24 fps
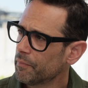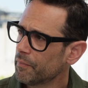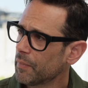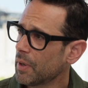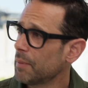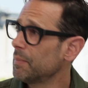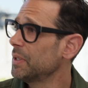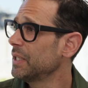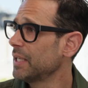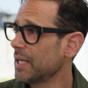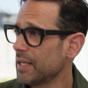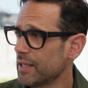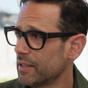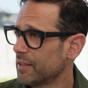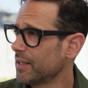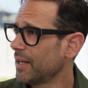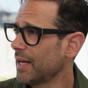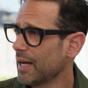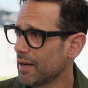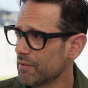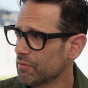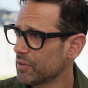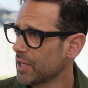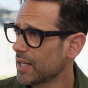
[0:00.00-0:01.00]
I mean, they
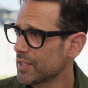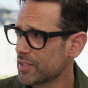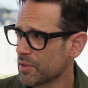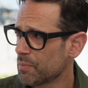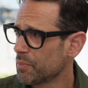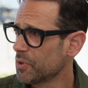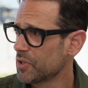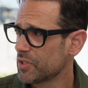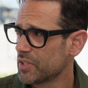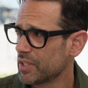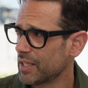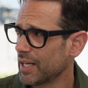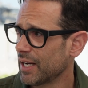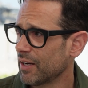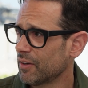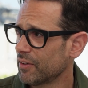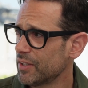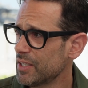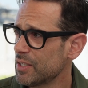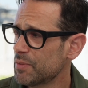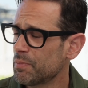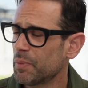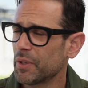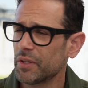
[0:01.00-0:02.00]
have lots of
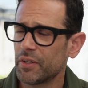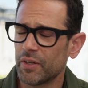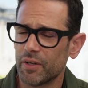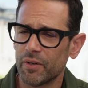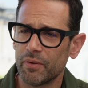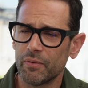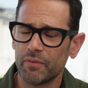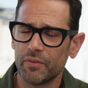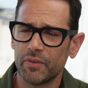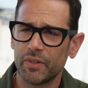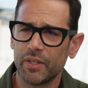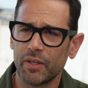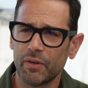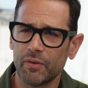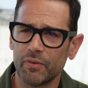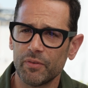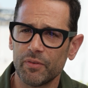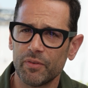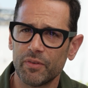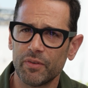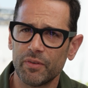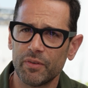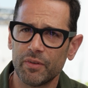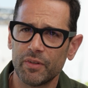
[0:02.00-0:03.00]
personalities, but they're
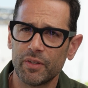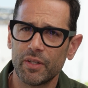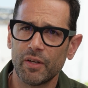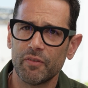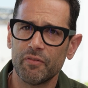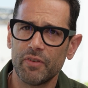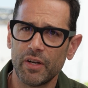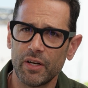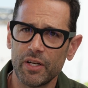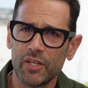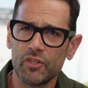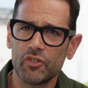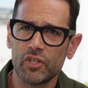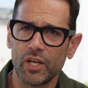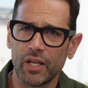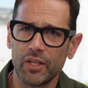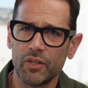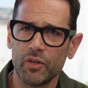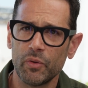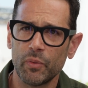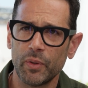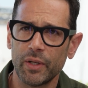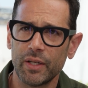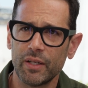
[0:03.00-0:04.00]
very
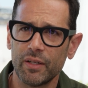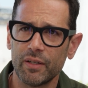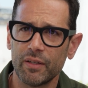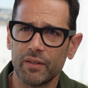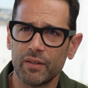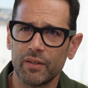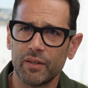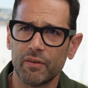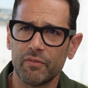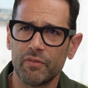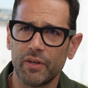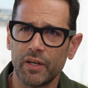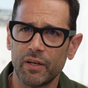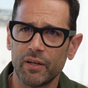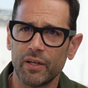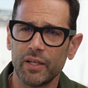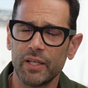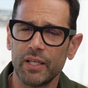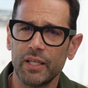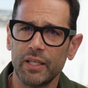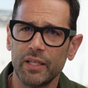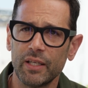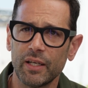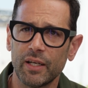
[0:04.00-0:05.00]
genuine. They're
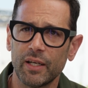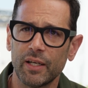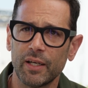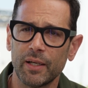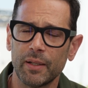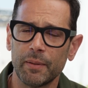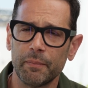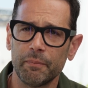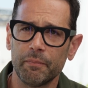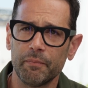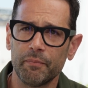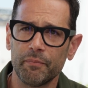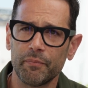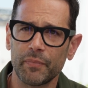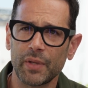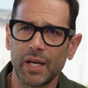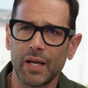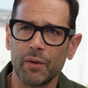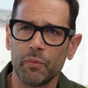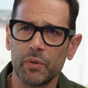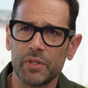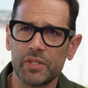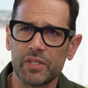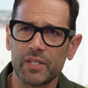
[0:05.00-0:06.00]
very,
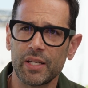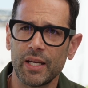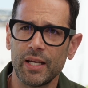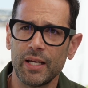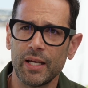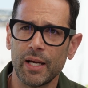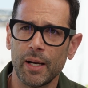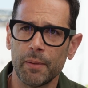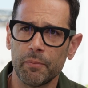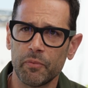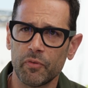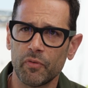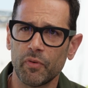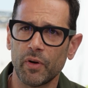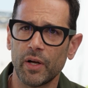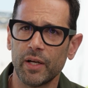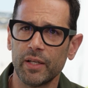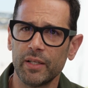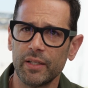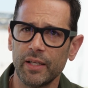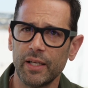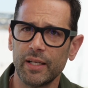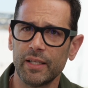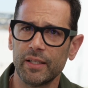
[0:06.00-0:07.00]
I would say,
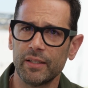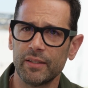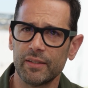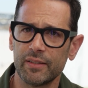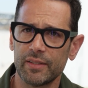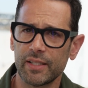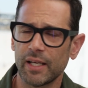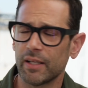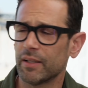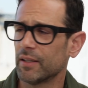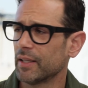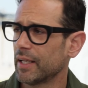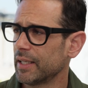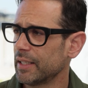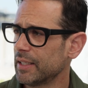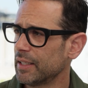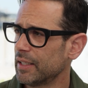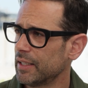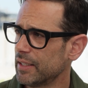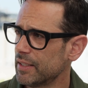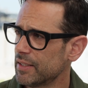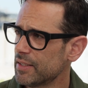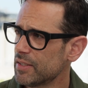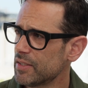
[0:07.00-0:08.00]
upfront and tell it like
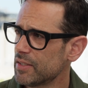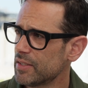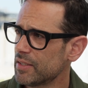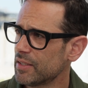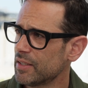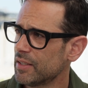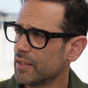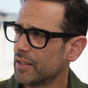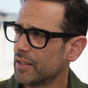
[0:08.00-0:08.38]
it is.